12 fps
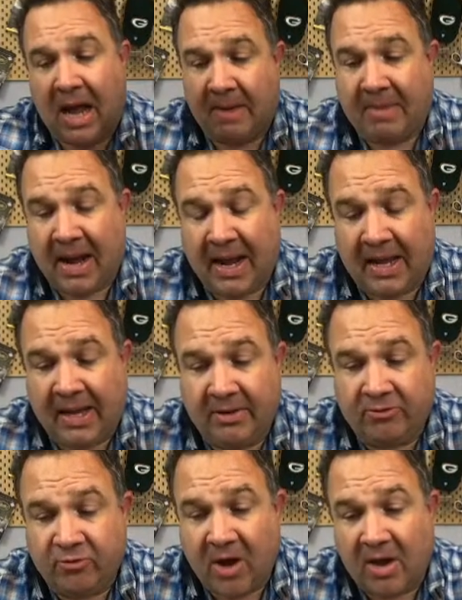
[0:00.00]
my
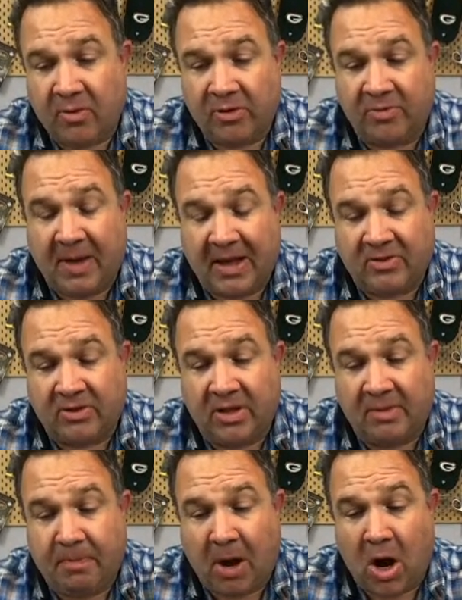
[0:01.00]
truck was
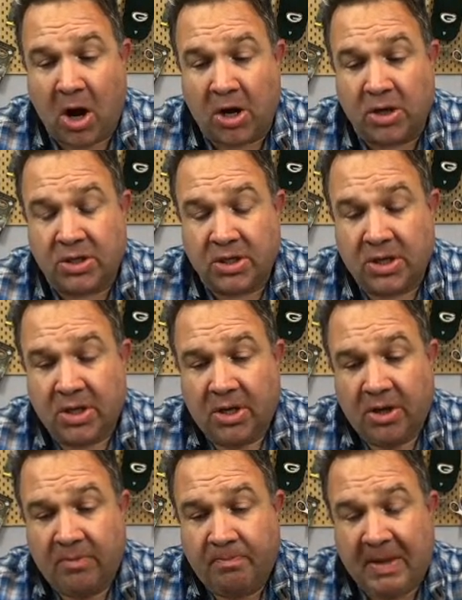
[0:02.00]
basically parked
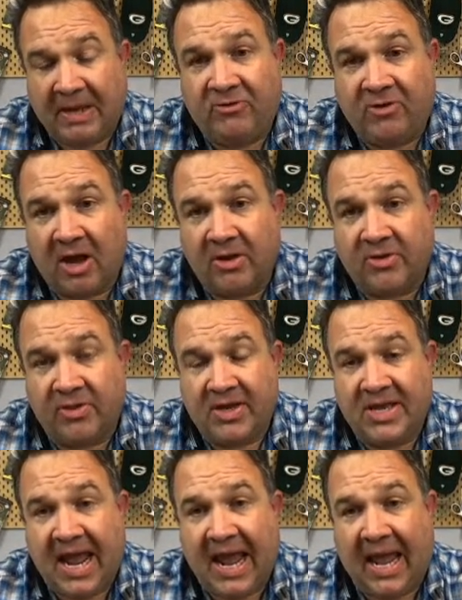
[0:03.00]
big chunks of the
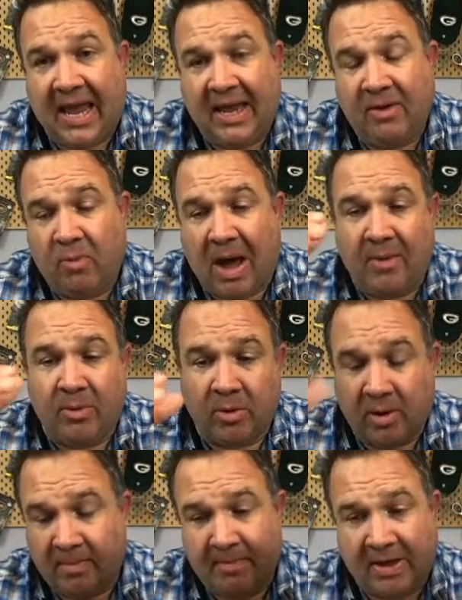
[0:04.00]
day while we
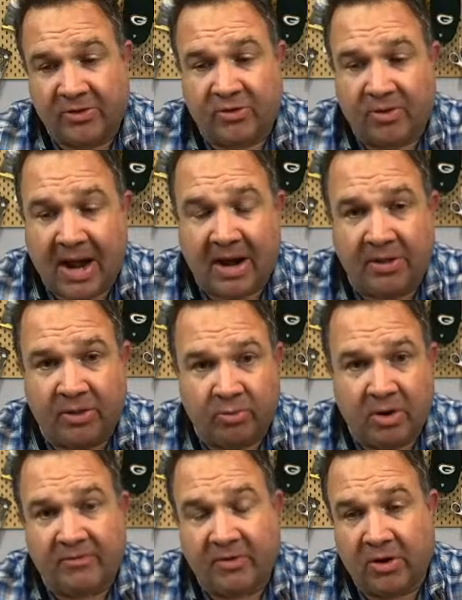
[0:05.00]
were messing around in the
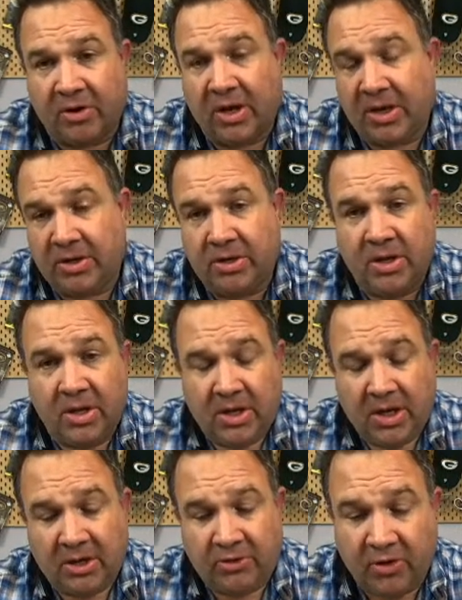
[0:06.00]
river and
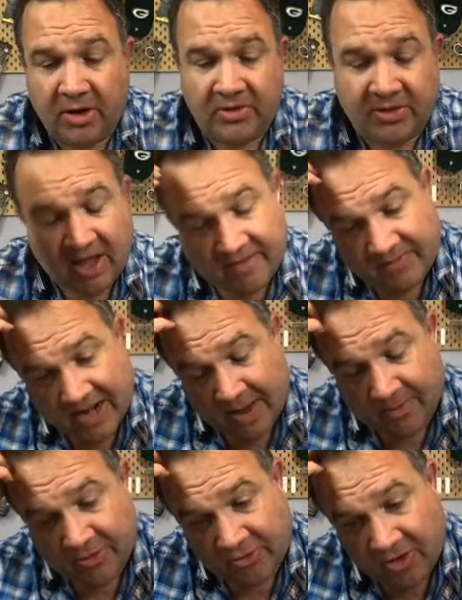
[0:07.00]
doing stuff. And I
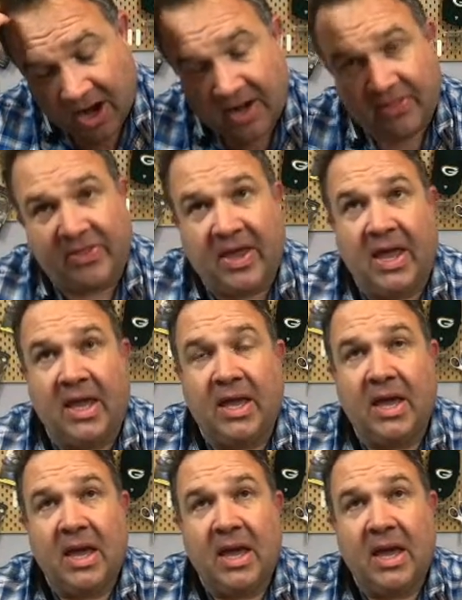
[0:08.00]
was thinking